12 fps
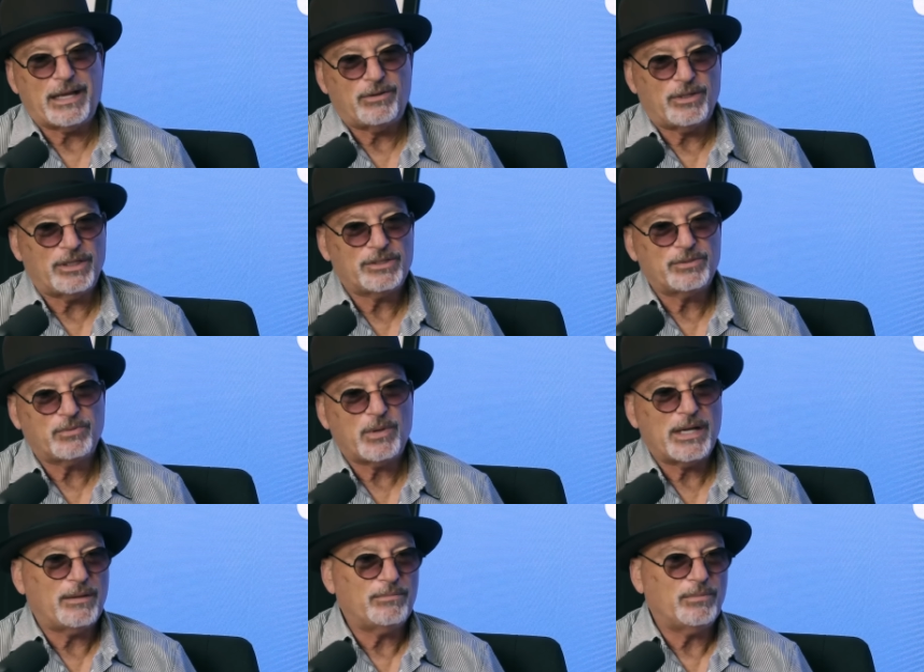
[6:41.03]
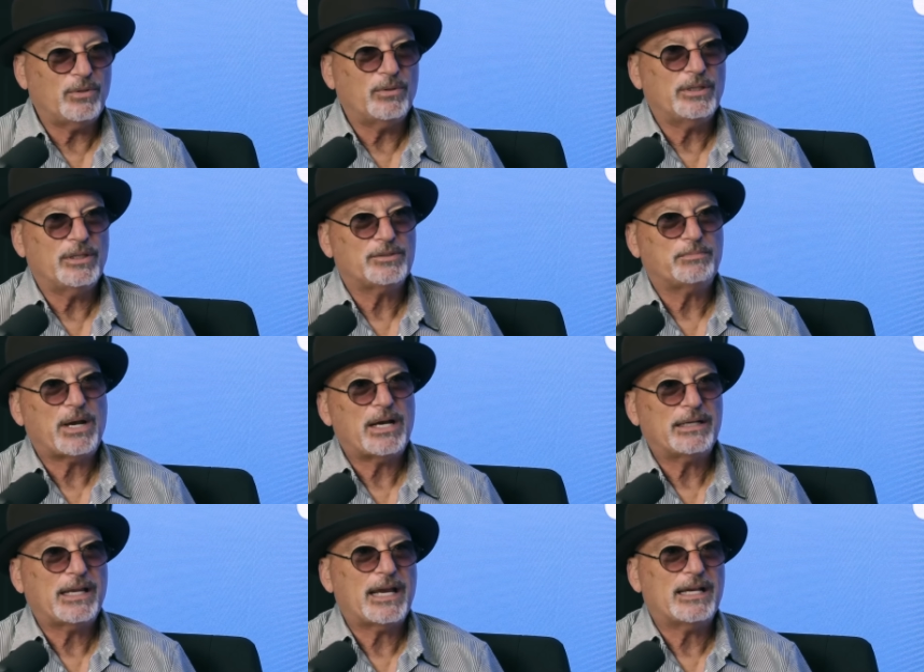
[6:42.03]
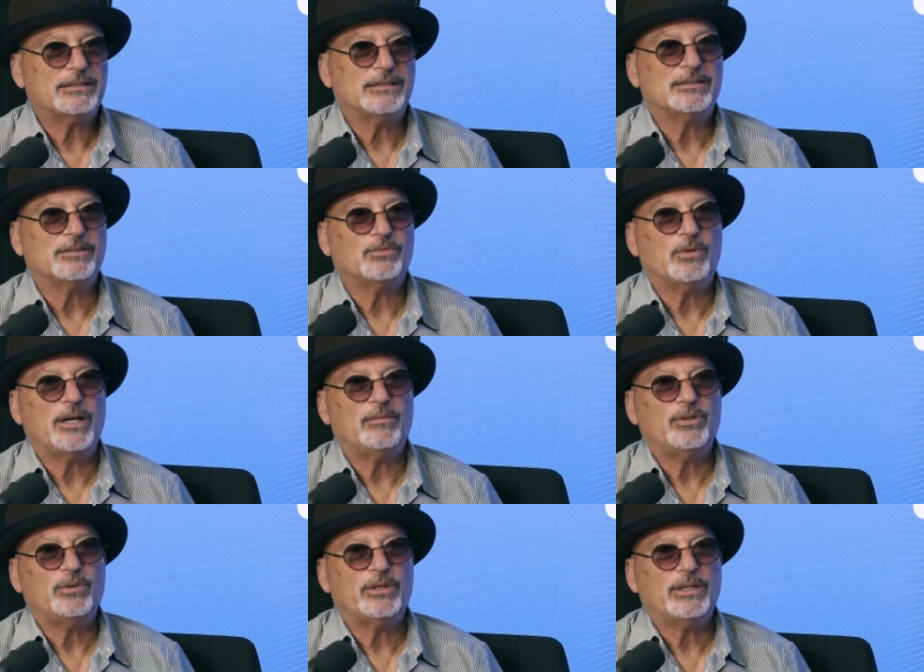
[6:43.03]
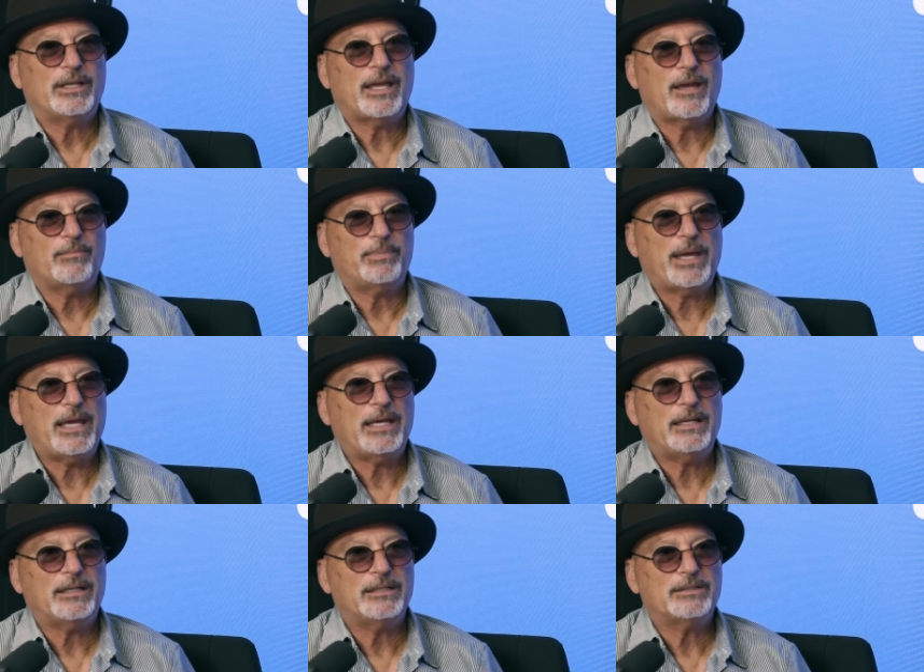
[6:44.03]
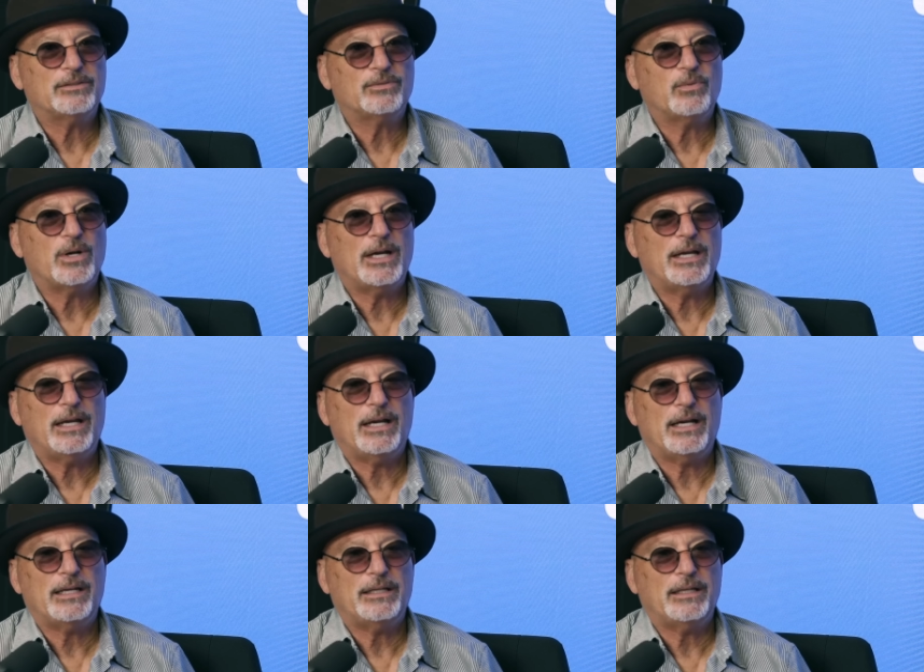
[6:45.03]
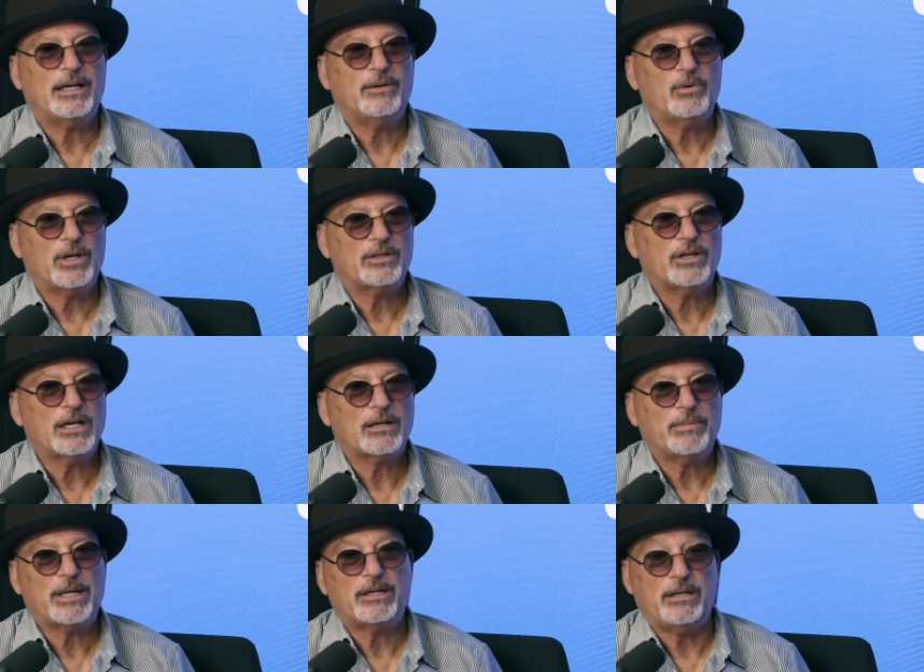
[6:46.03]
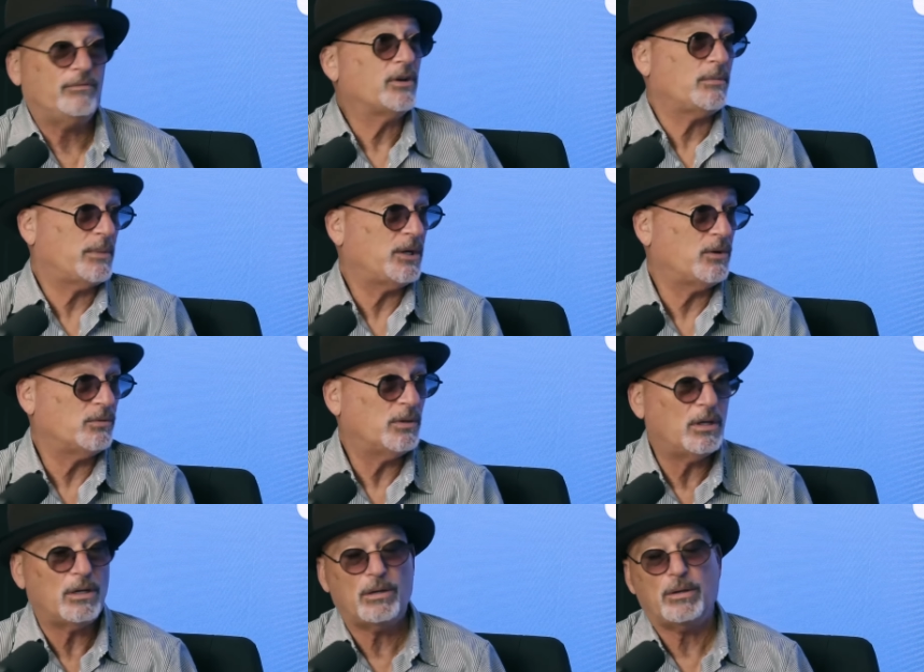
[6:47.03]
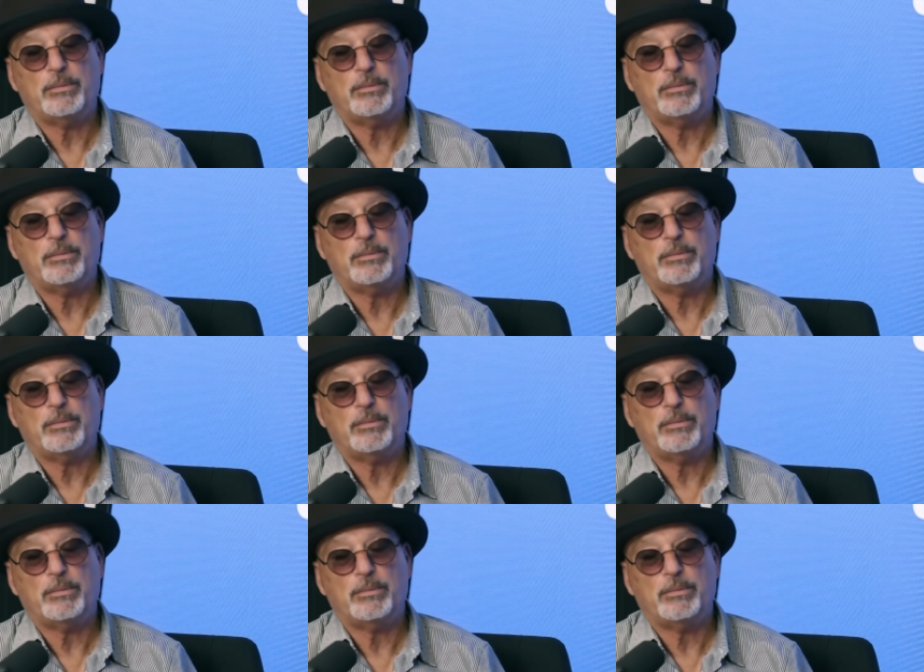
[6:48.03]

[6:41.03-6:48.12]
sure, and this is why I'm doing this podcast, this is why I'm doing the campaign, and this is why I, I want to talk about it even on my own uh,